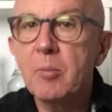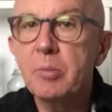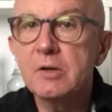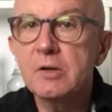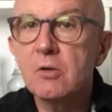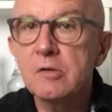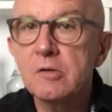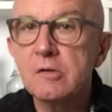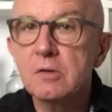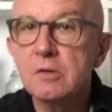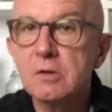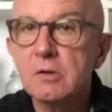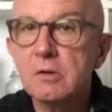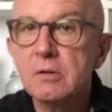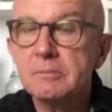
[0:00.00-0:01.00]
And also,
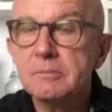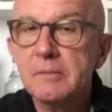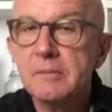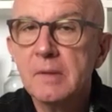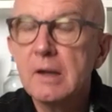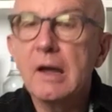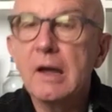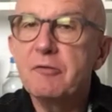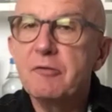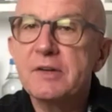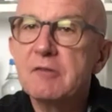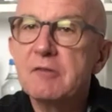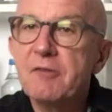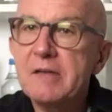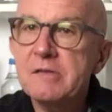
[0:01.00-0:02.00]
I find
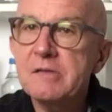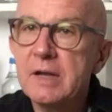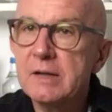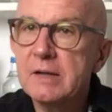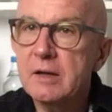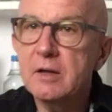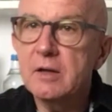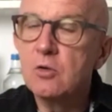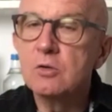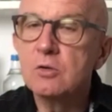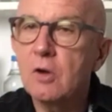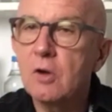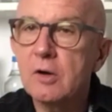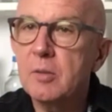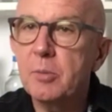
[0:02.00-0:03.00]
it fascinating. And you
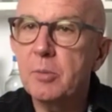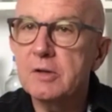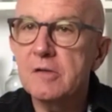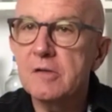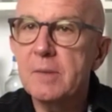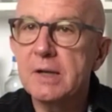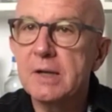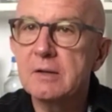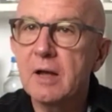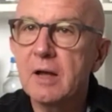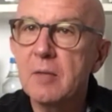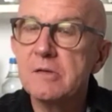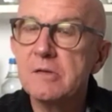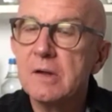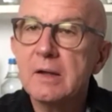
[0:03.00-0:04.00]
talked about this many
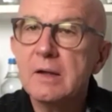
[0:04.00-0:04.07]
times.